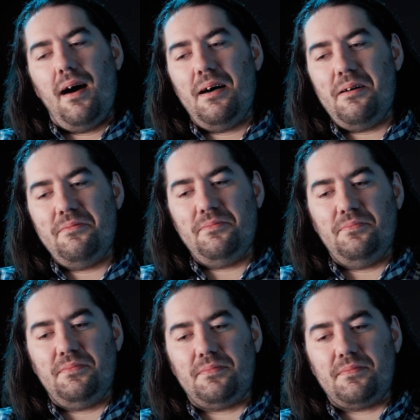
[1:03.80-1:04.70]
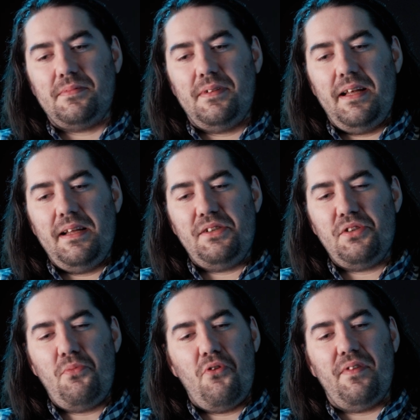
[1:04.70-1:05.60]
Uh, it's
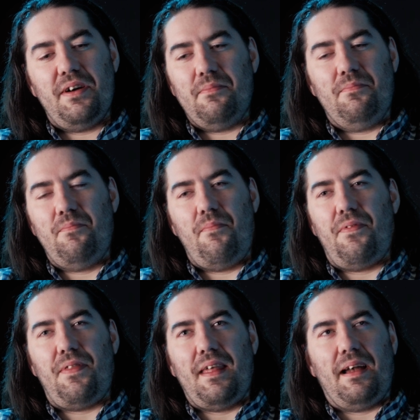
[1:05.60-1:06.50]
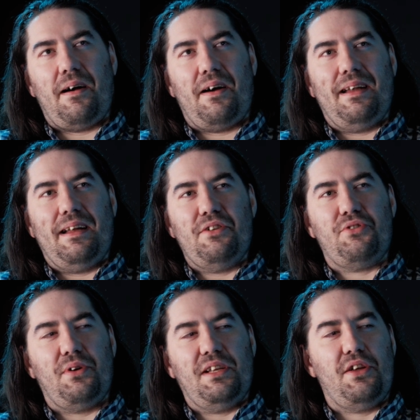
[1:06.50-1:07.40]
just more of a thing I
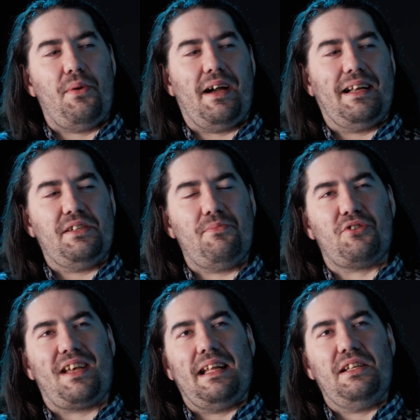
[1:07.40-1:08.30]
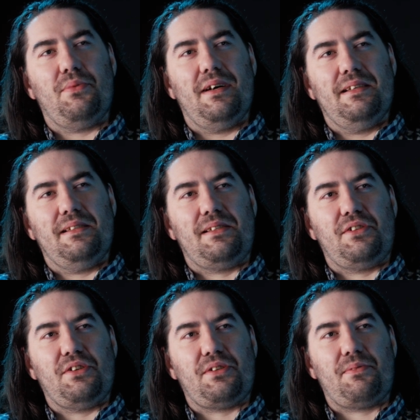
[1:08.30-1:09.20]
enjoy doing. I didn't so much get into it as
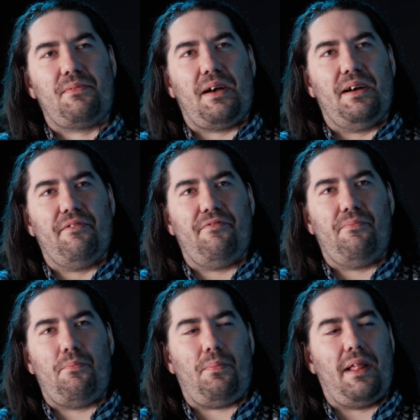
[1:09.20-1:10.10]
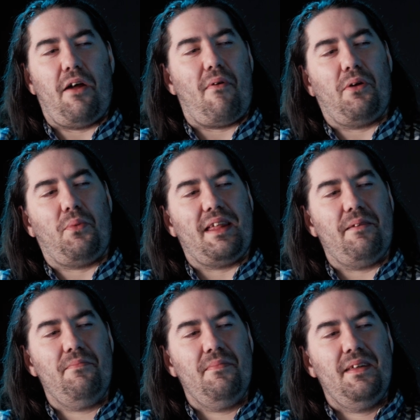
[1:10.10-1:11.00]
just kind of play around with
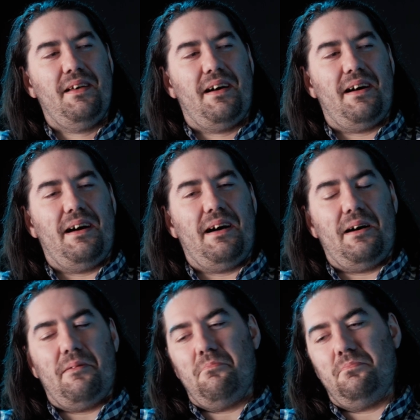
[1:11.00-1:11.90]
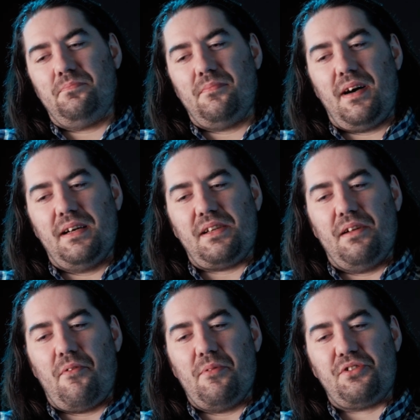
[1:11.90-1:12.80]
it. Mm-hmm. um, I
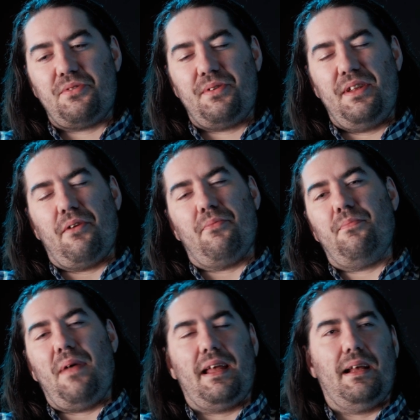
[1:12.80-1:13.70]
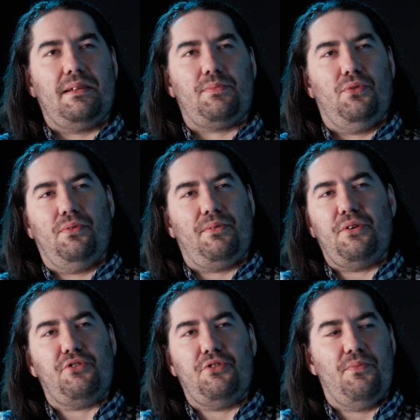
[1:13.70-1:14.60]
started very much, you know, making small
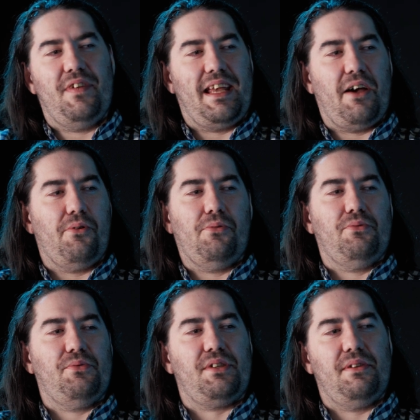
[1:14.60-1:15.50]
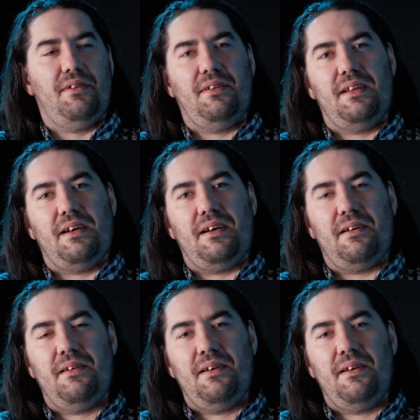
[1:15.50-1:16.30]
YouTube videos and uh,